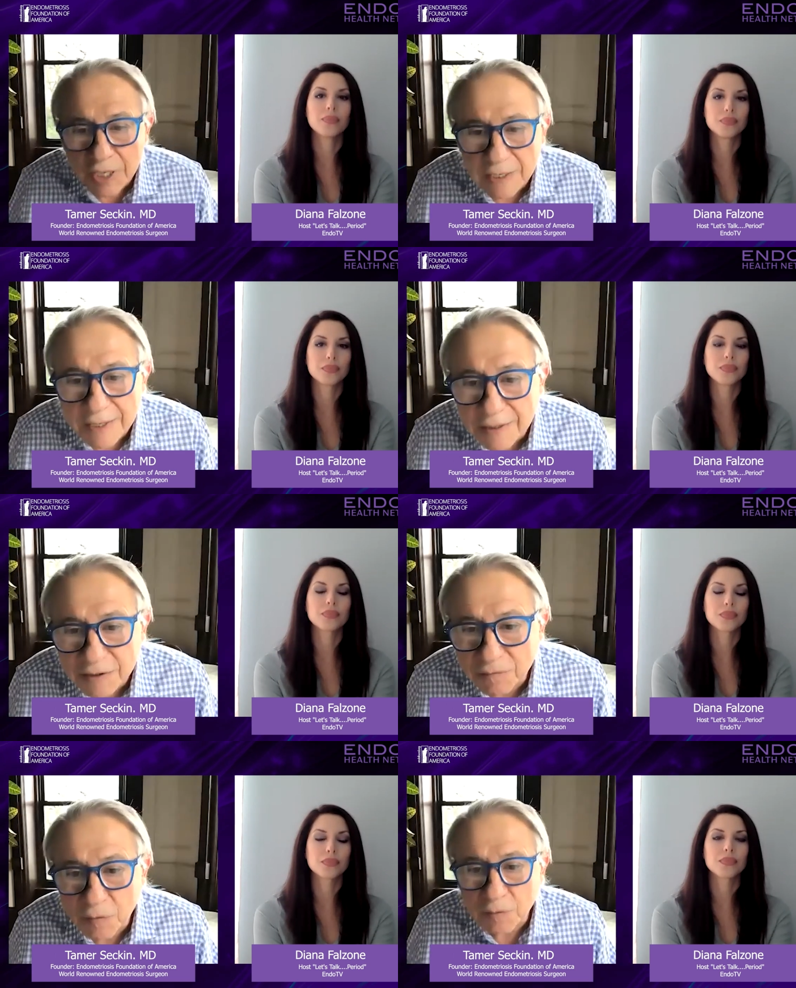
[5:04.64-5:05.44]
Speaker 1: are
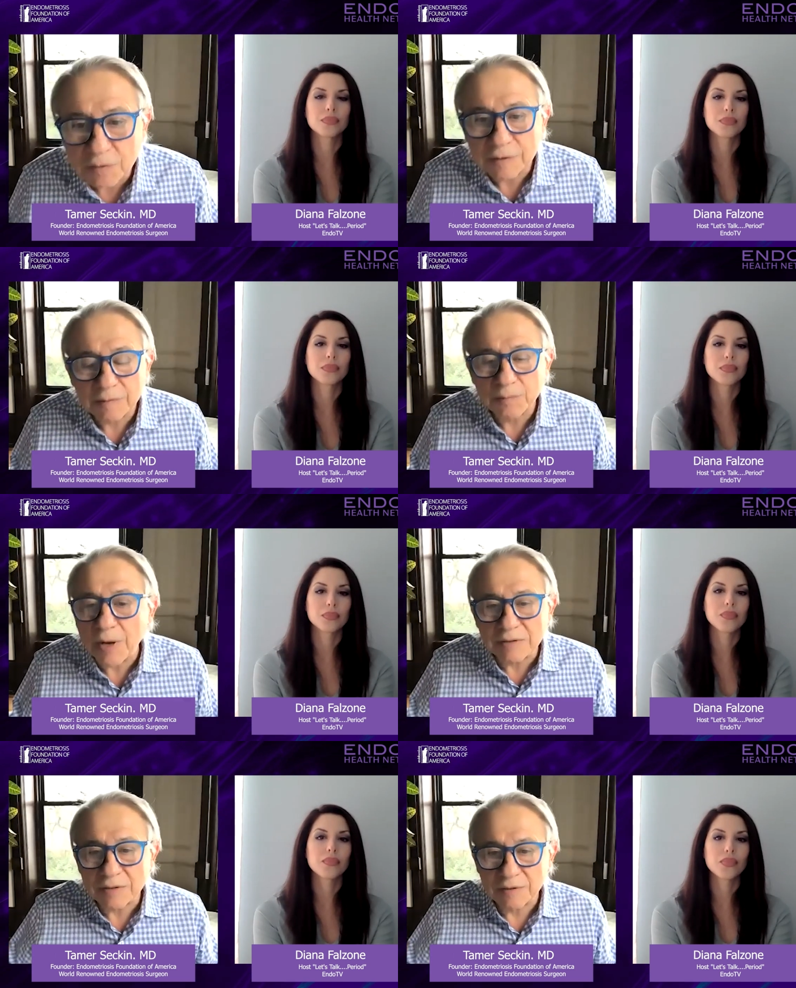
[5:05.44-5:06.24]
negative or
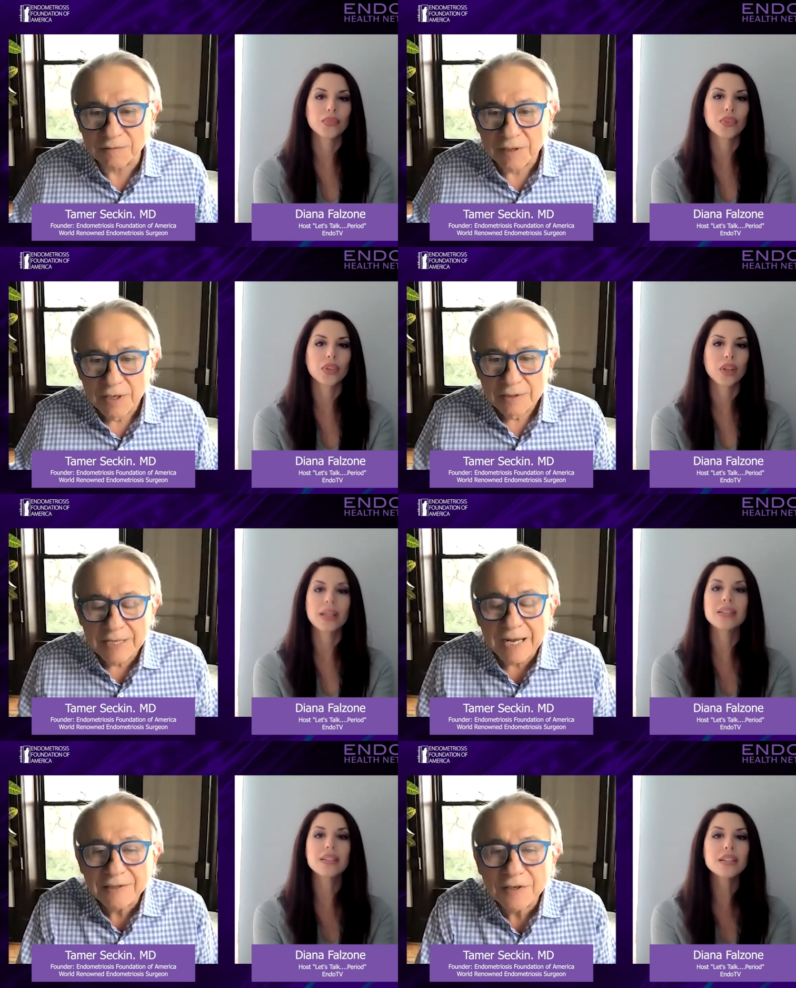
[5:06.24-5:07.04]
positive
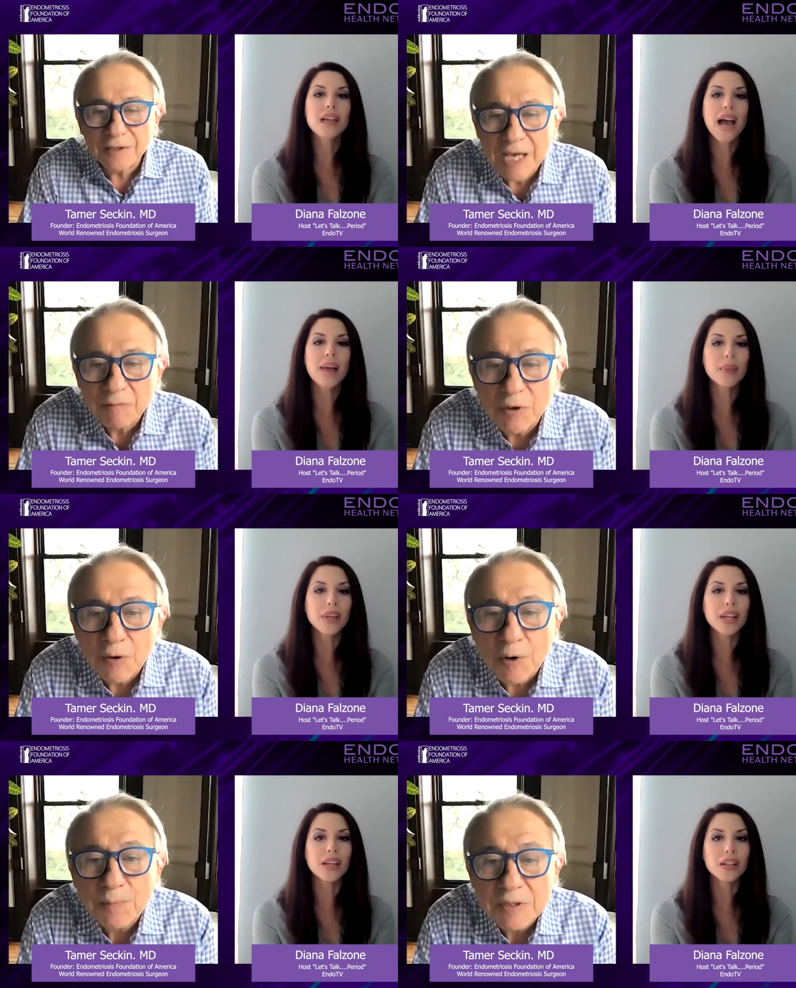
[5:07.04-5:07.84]
then there came the
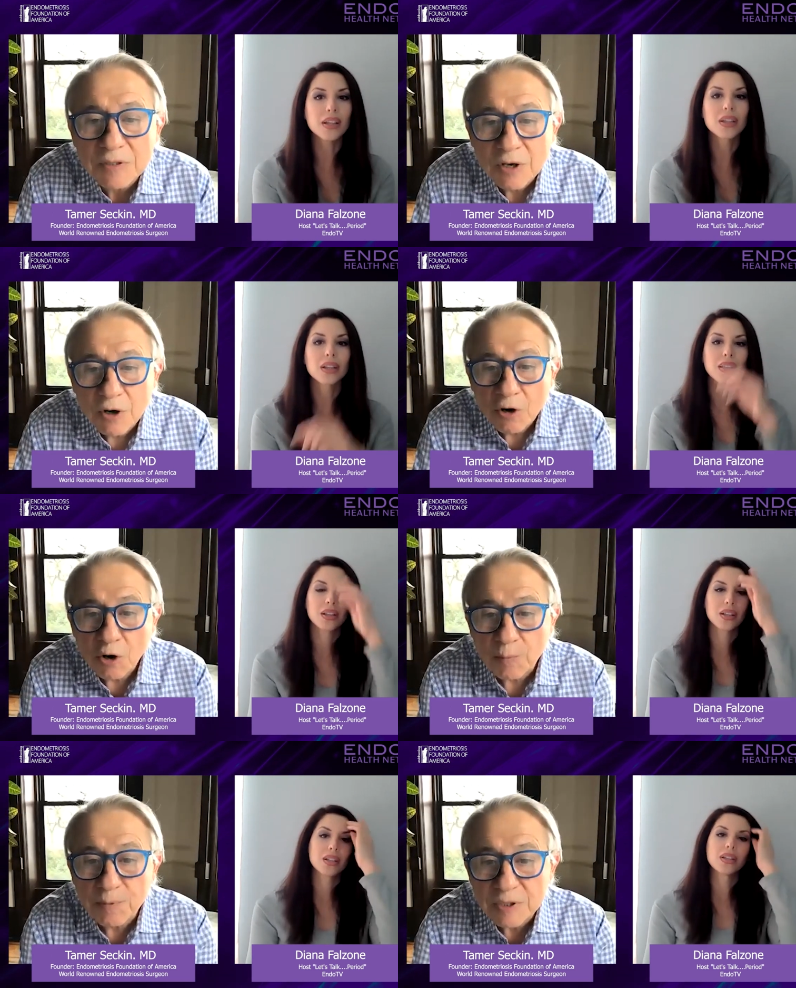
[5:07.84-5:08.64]
herpes,
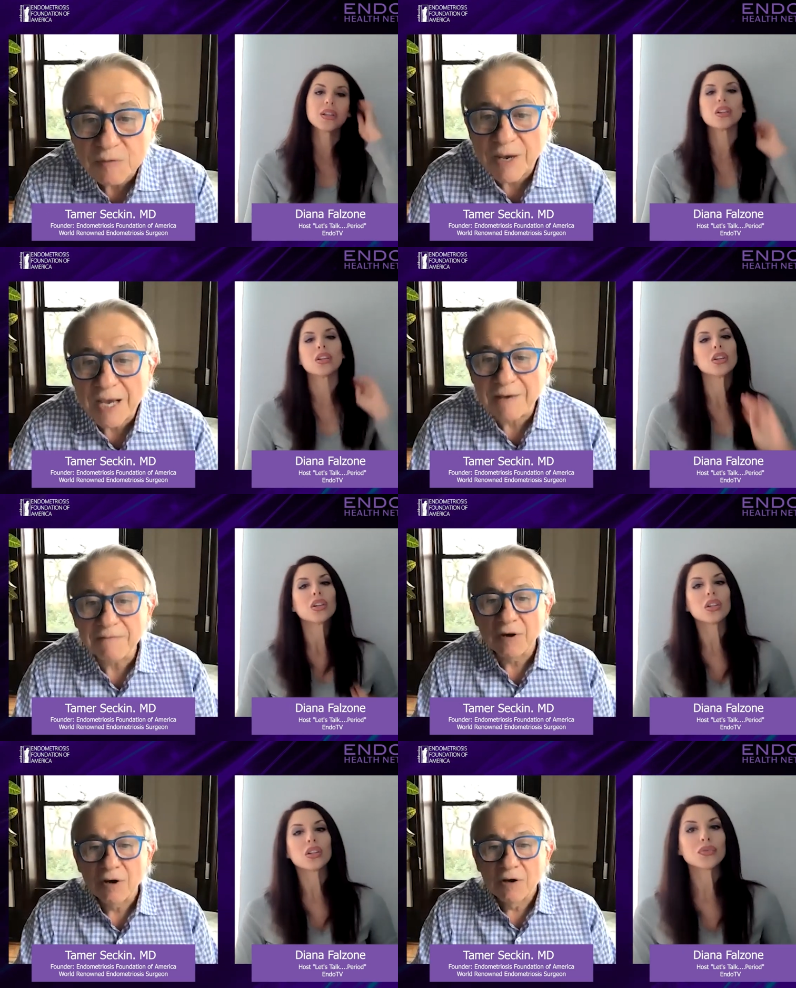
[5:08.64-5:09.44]
herpes wave,
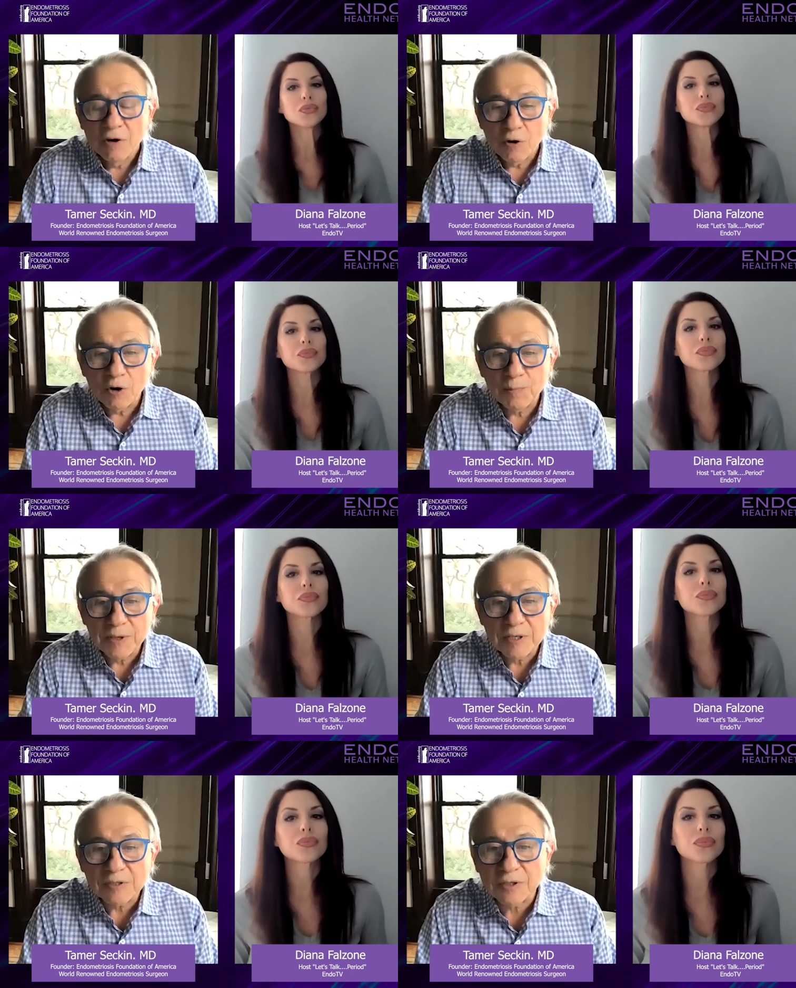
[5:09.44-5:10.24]

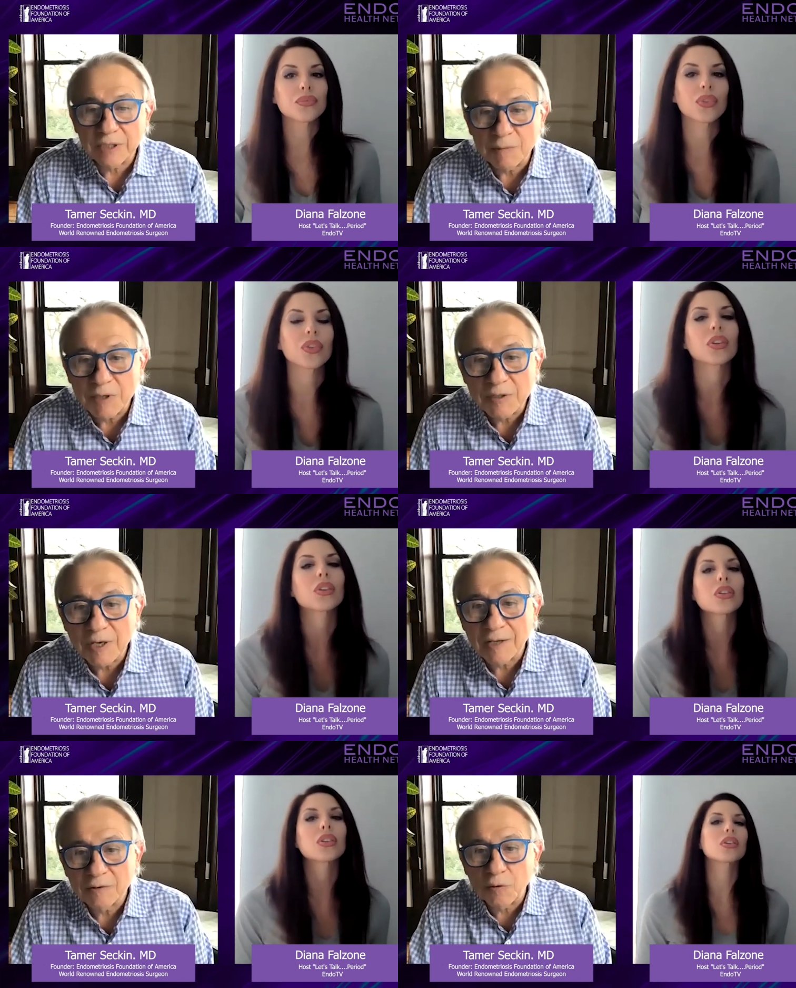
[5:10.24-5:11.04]
herpes,
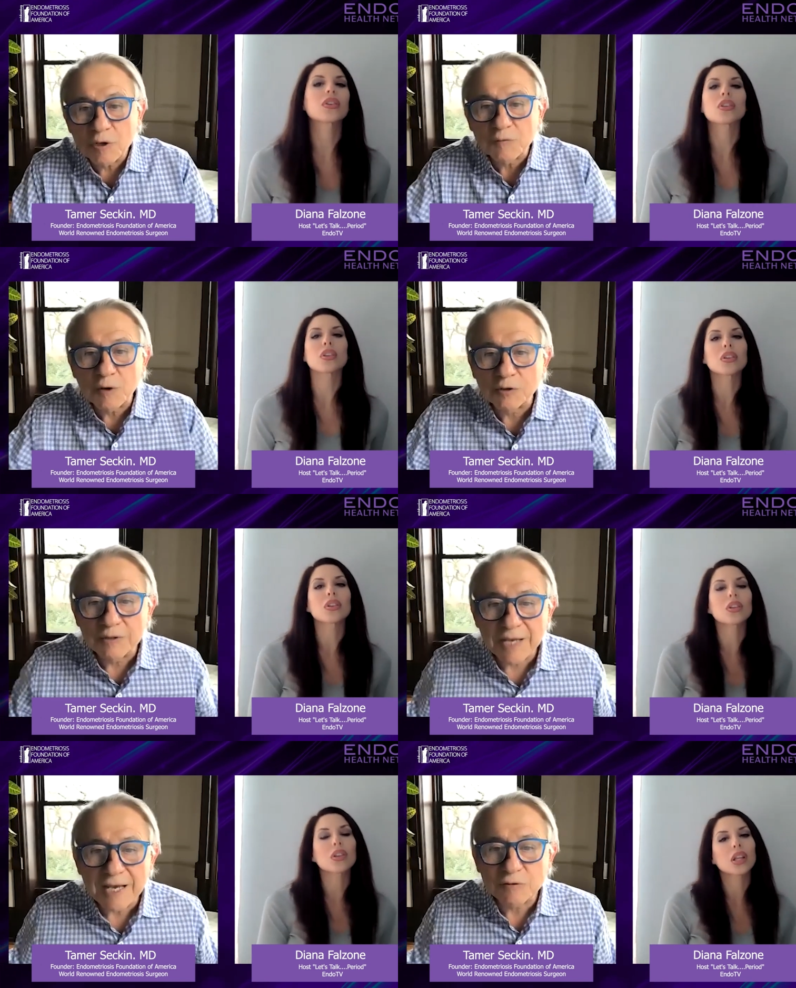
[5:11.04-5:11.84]
chlamydia. Those were the
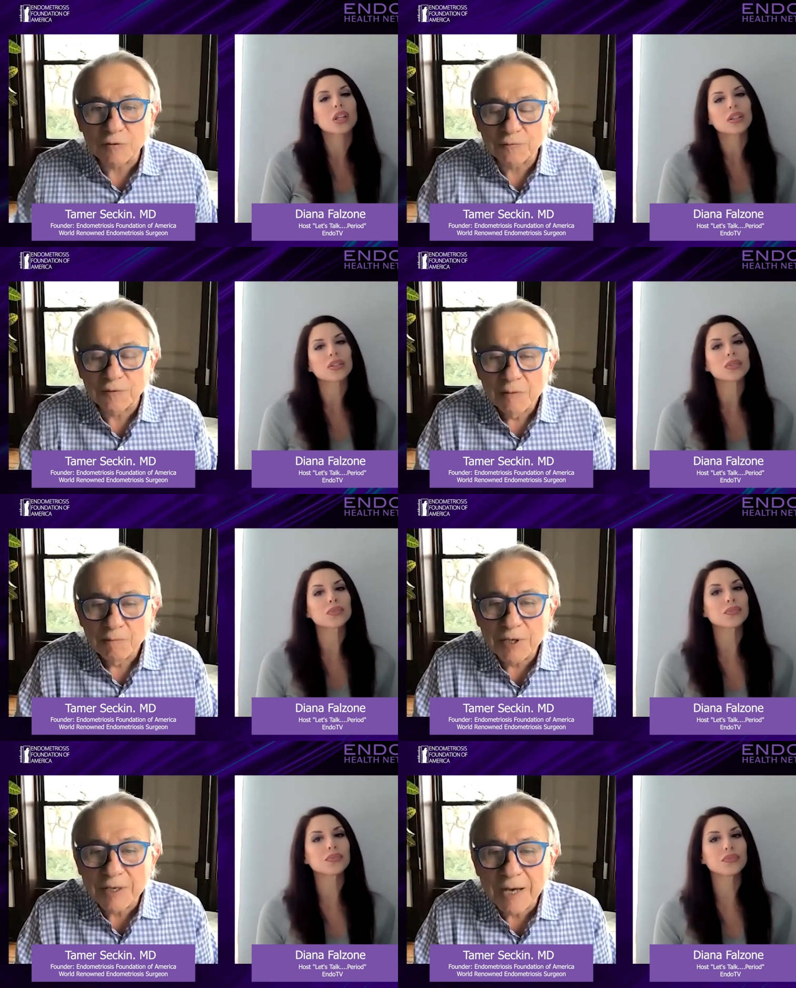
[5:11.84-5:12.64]
days of
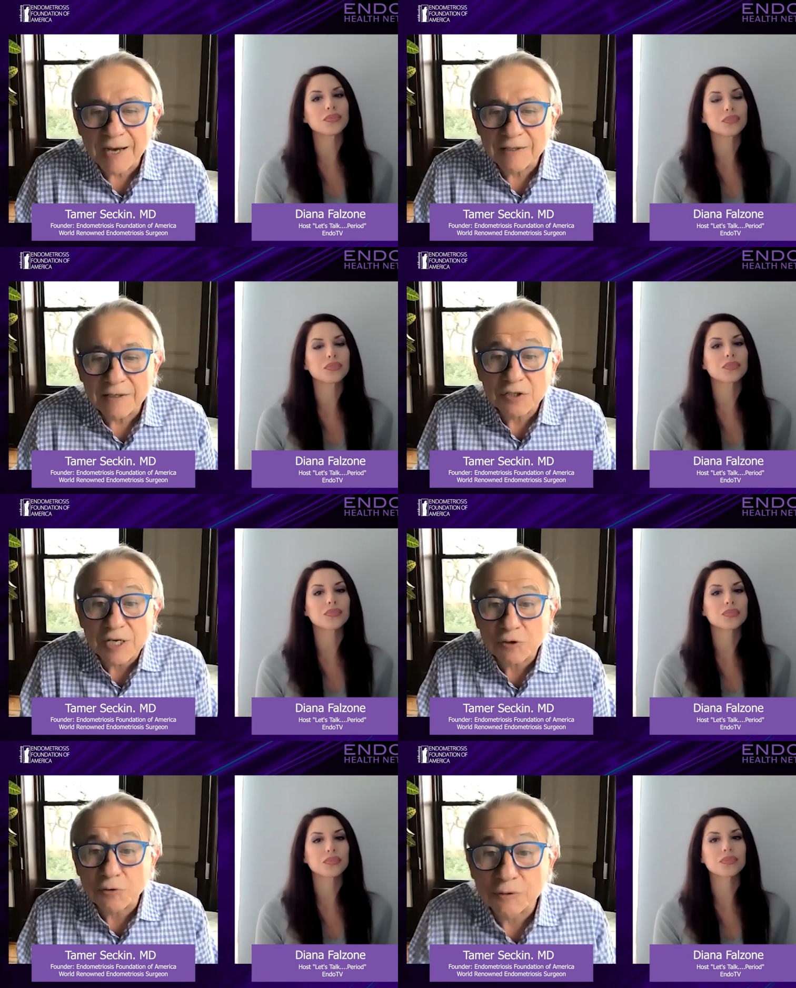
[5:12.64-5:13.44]
PID,
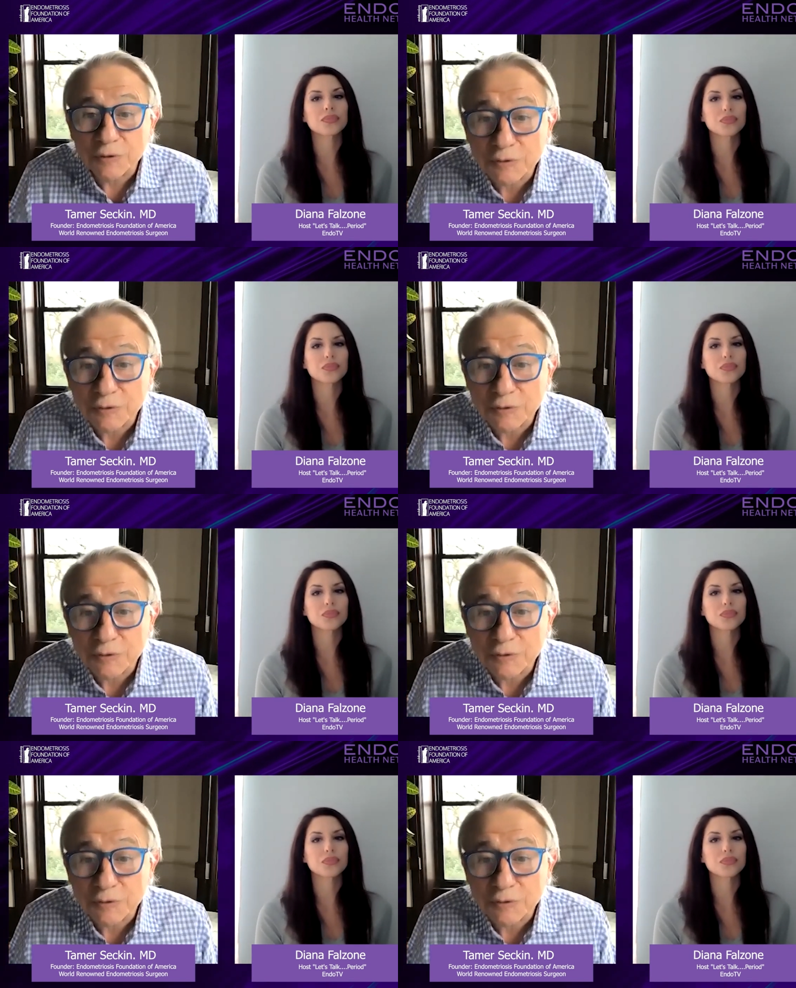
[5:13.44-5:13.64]
sexually